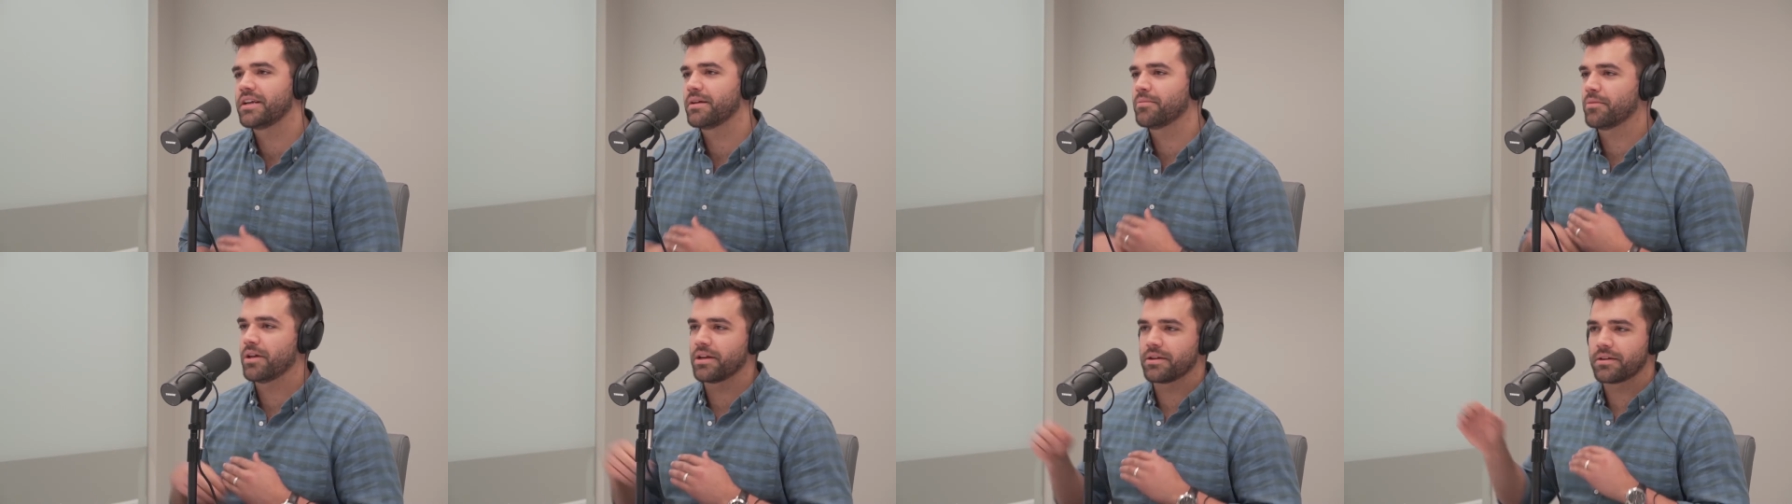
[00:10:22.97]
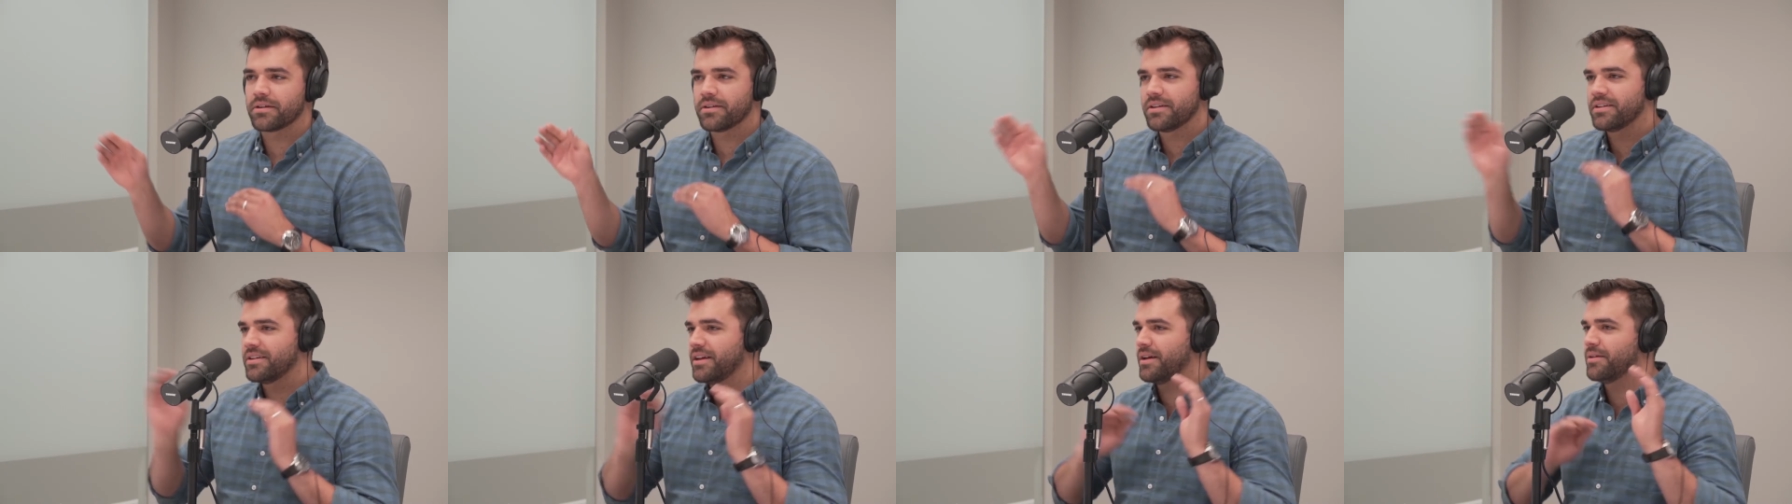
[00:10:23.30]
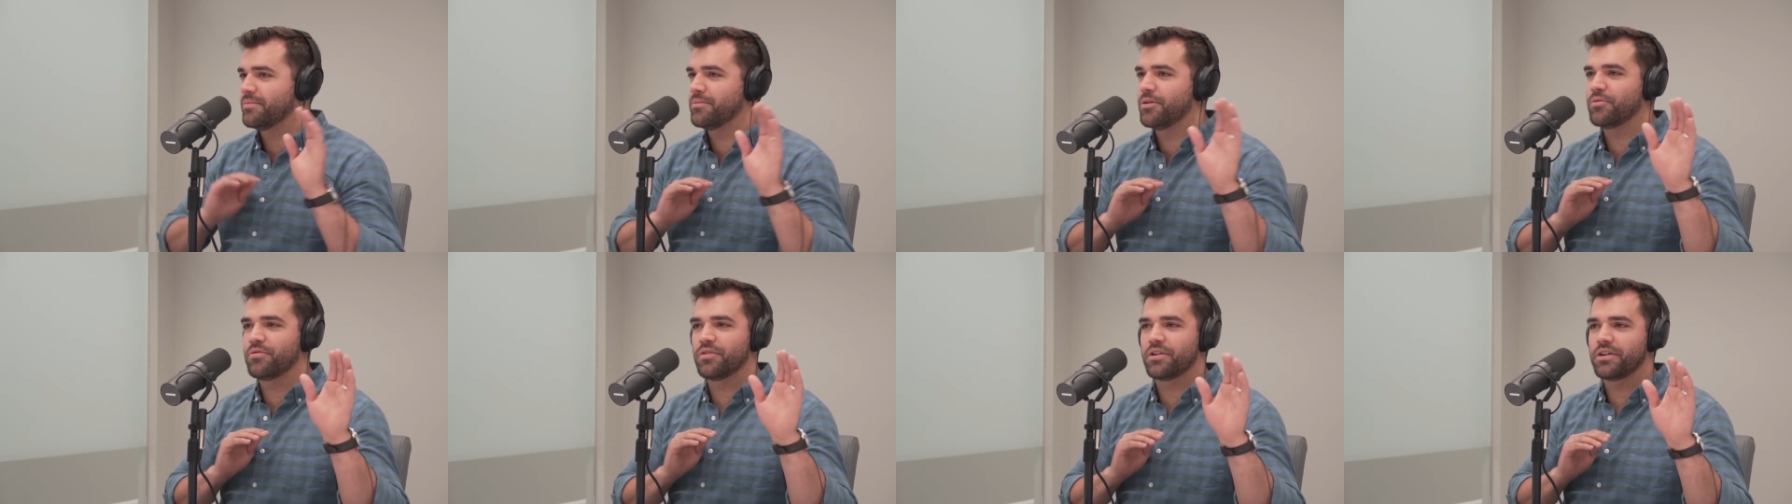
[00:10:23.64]

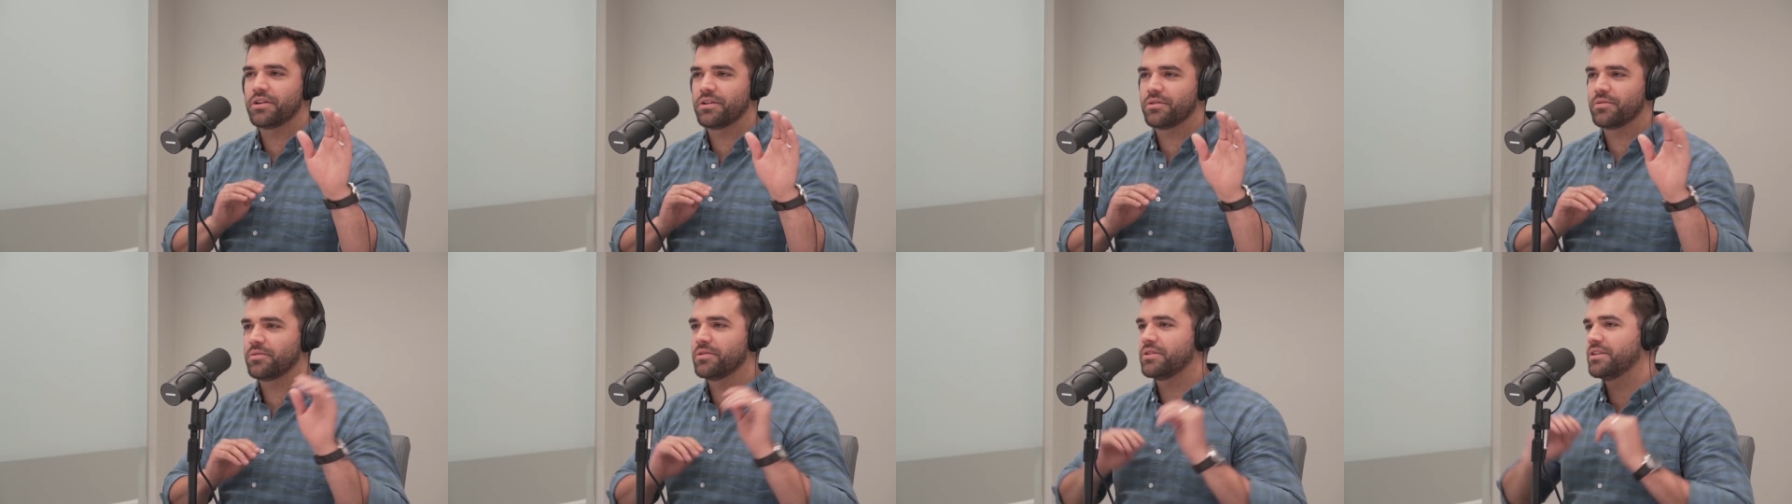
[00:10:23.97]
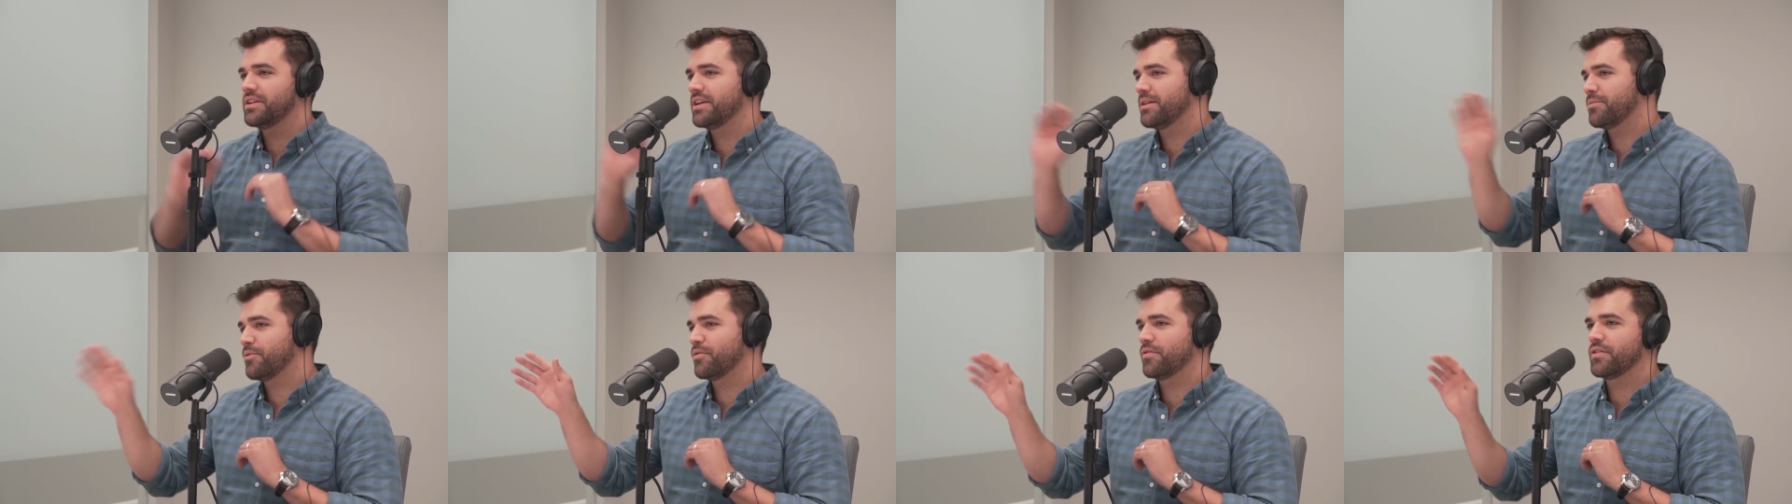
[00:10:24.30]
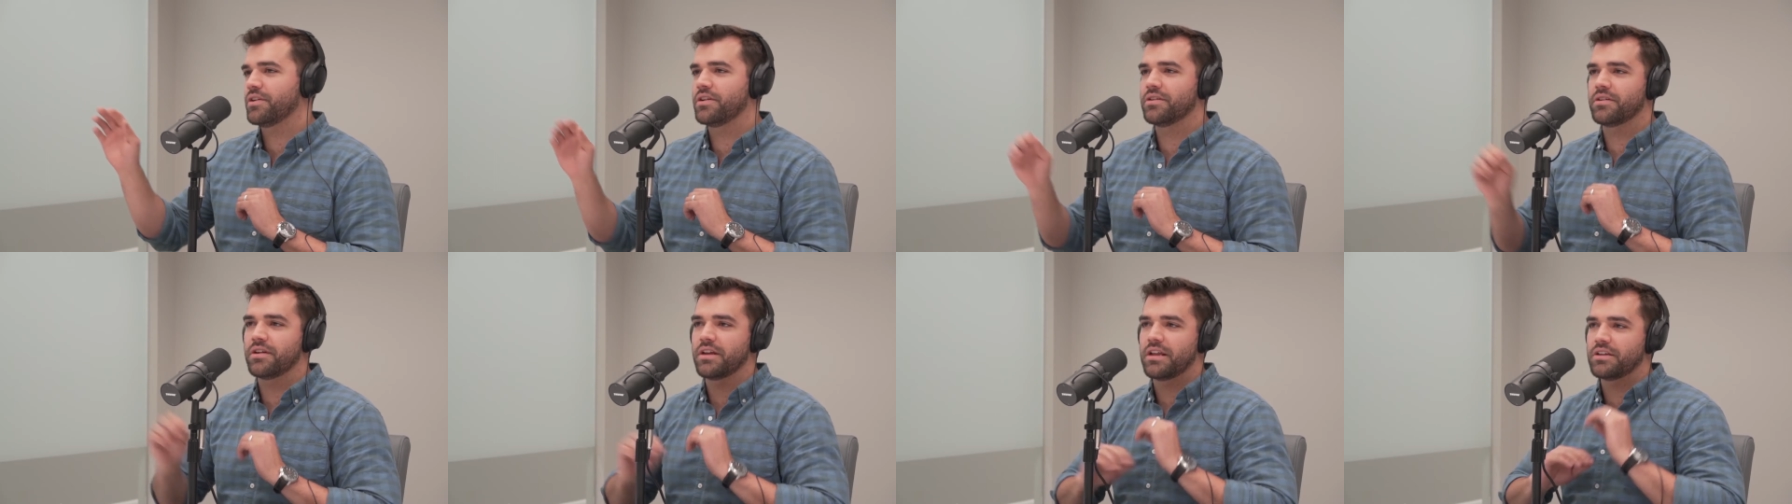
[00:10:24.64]
I'm over here one day, I'm over
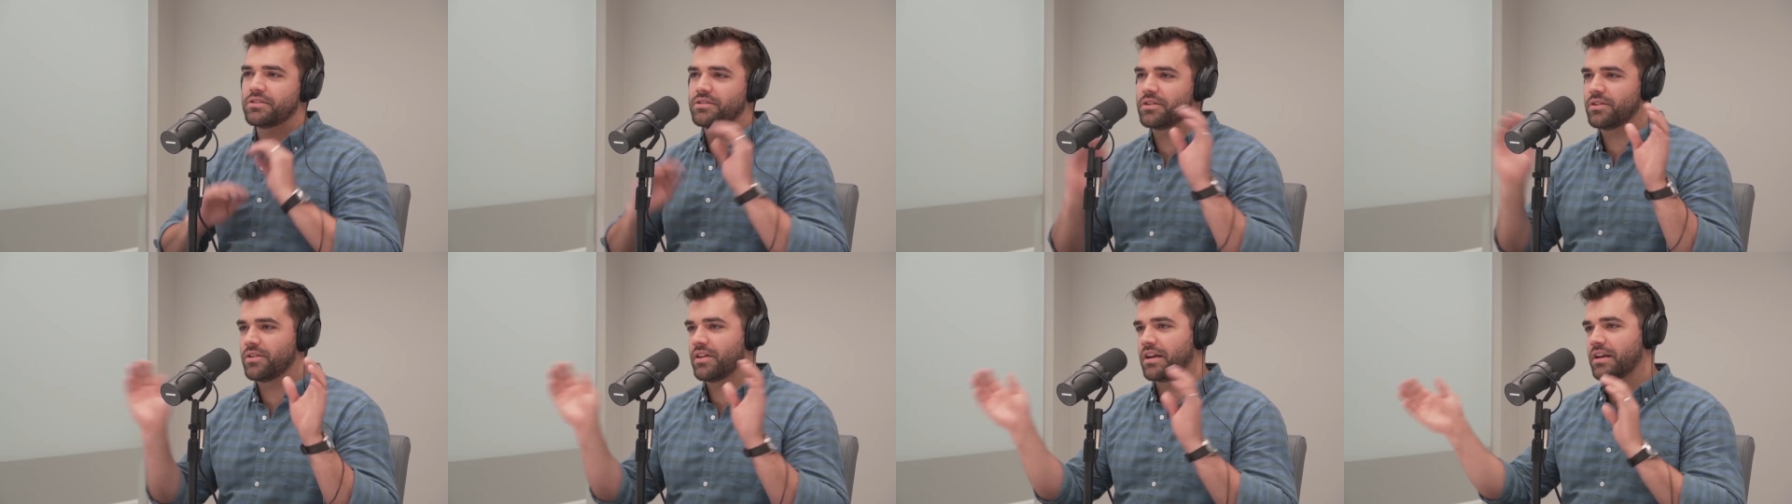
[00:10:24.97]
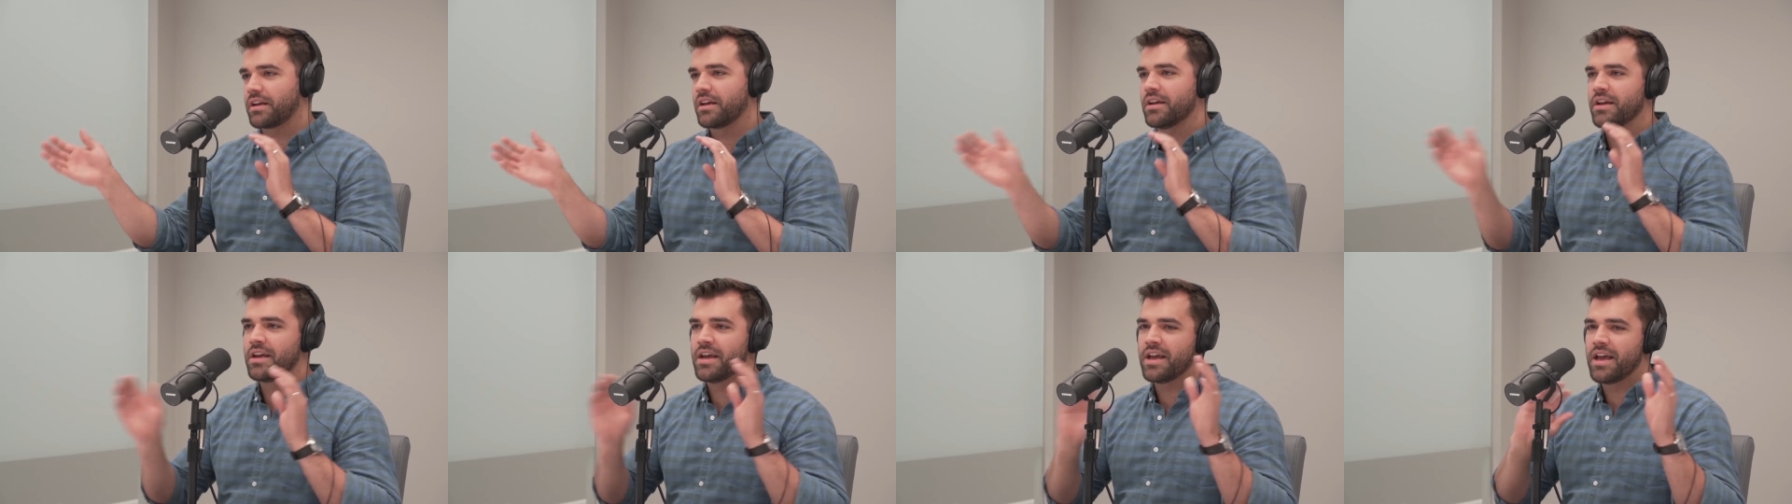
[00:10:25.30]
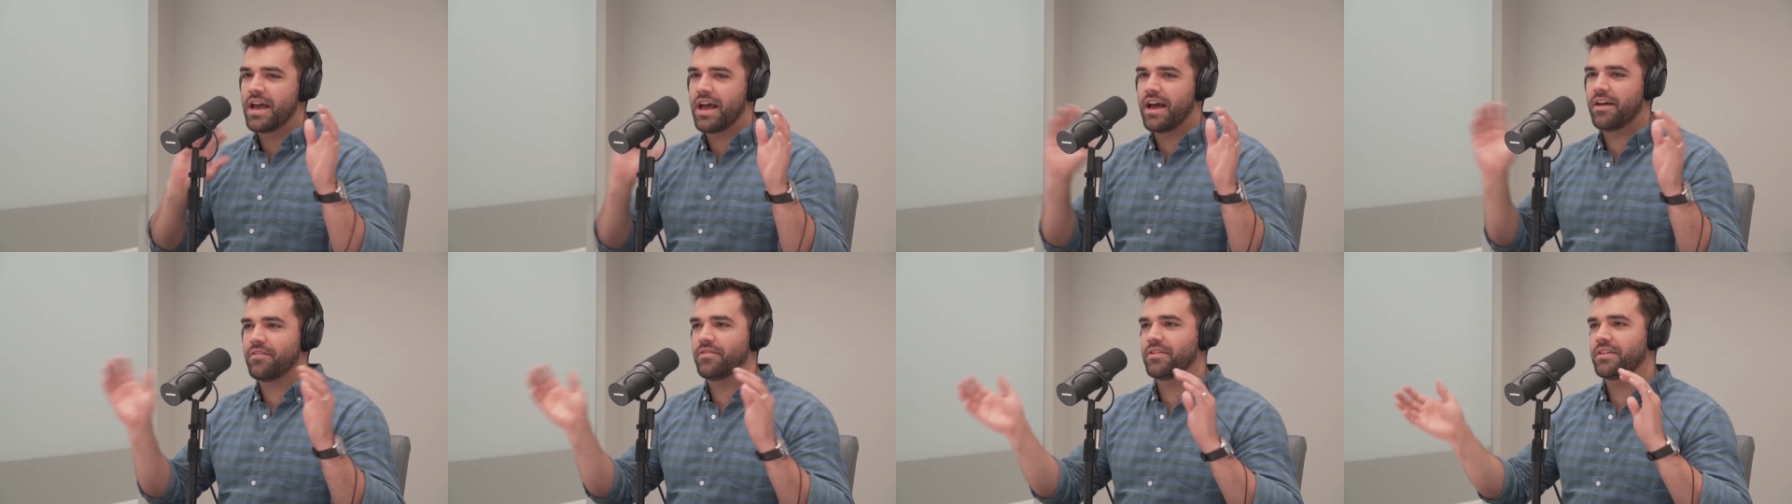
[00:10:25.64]
here. And so like
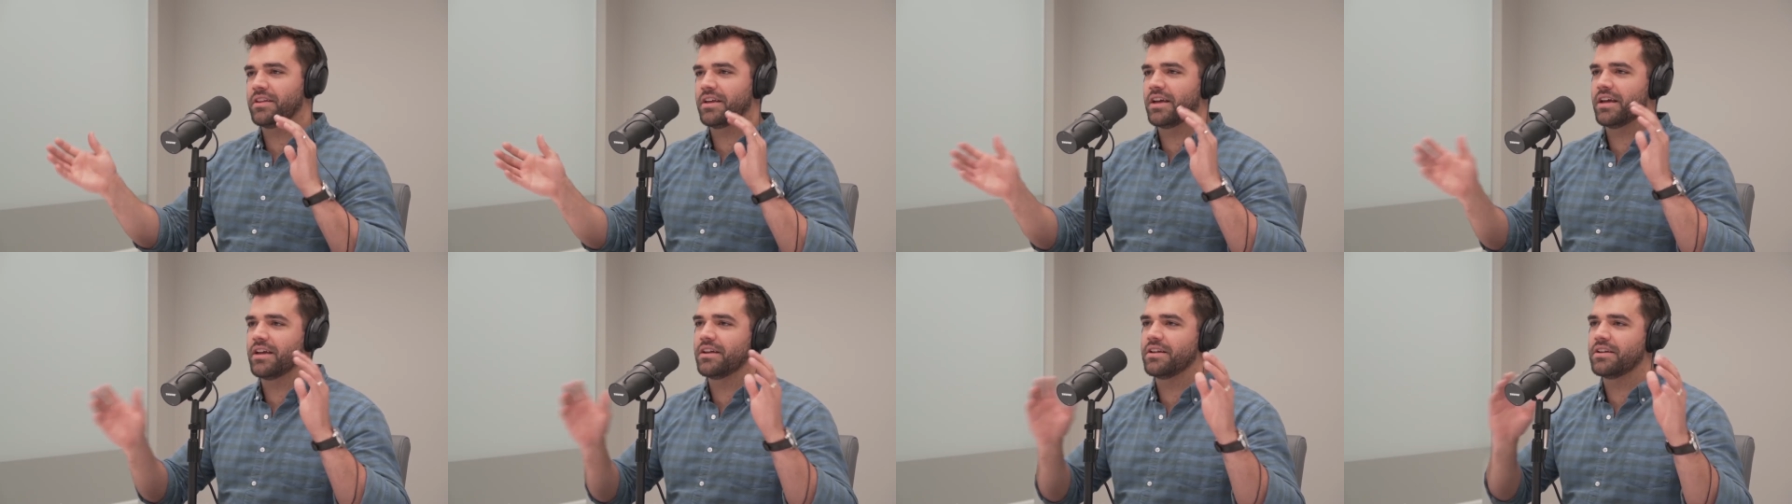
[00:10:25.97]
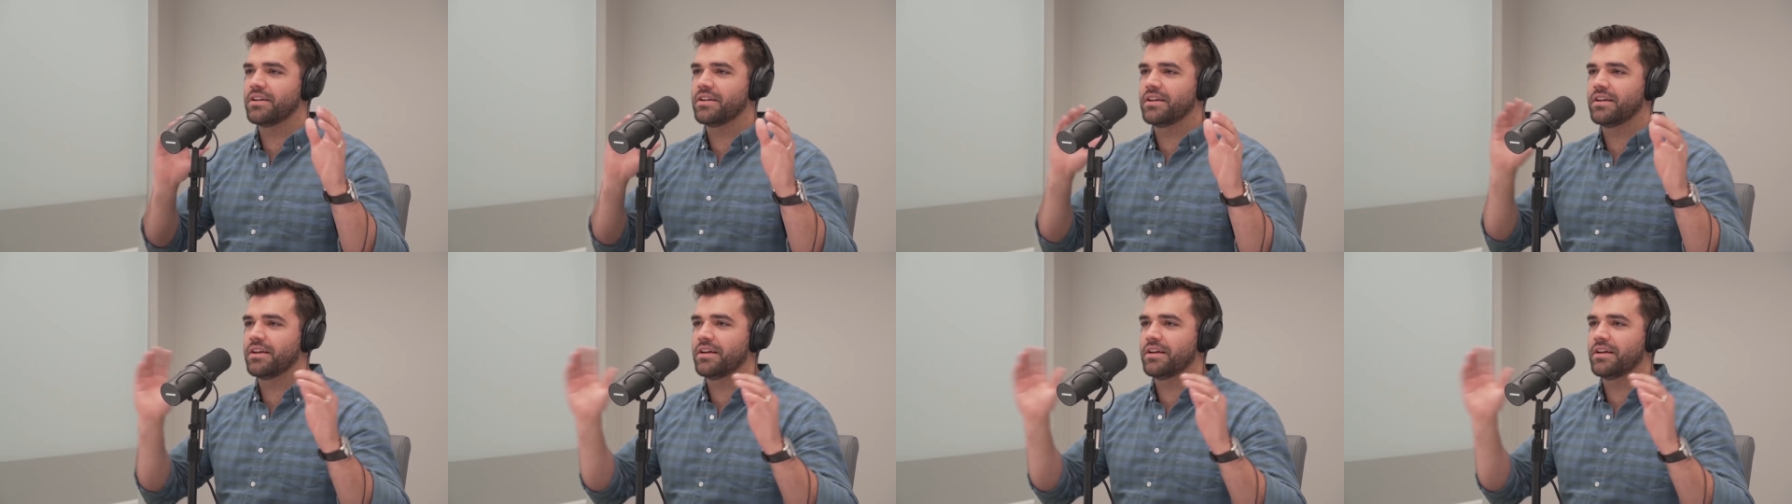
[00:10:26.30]
having that